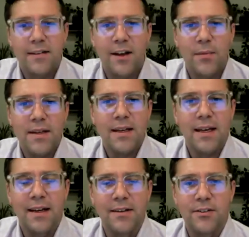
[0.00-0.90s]
tell me
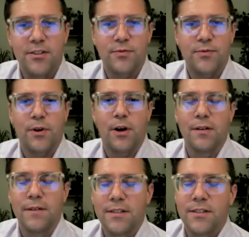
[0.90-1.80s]
again, just for all
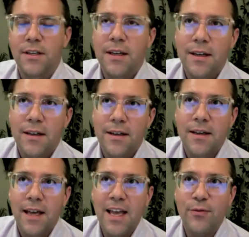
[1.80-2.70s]
of us,
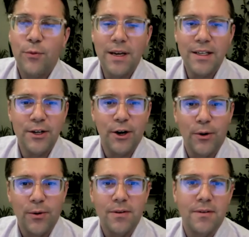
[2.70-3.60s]
if we
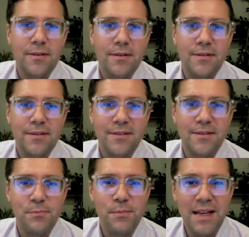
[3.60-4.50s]
don't
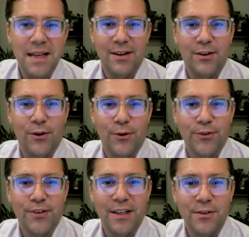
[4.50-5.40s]
meet the
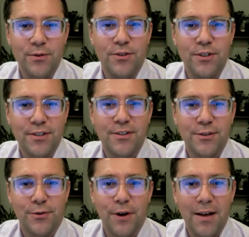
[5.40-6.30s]
goals that you just
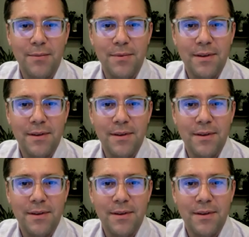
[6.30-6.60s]
described,